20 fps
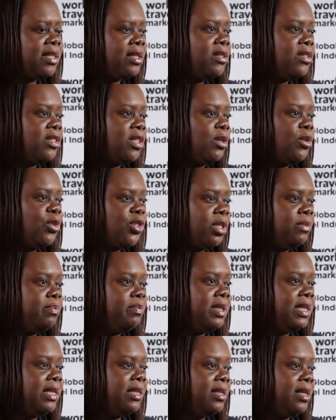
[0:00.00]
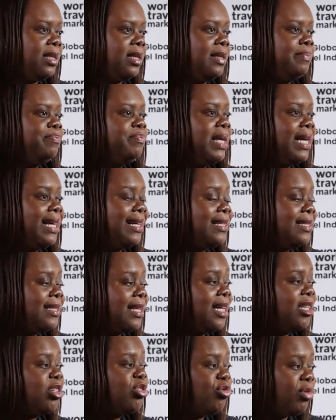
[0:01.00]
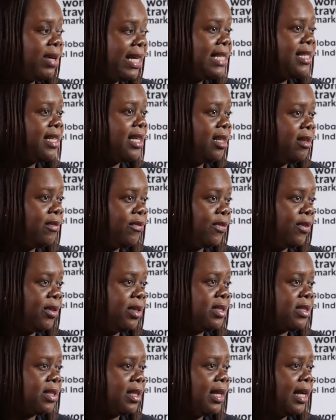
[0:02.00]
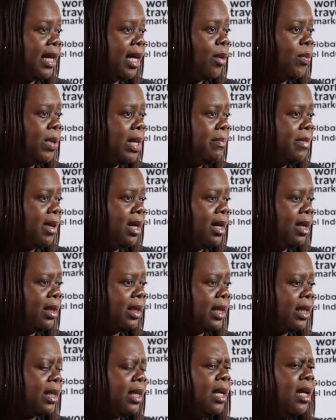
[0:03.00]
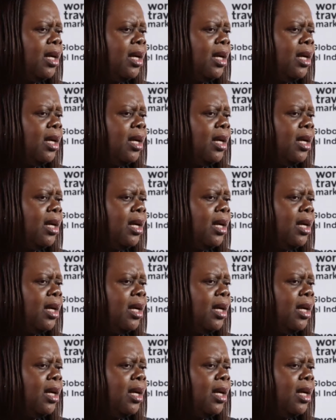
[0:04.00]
and social media has had great influence on how we market.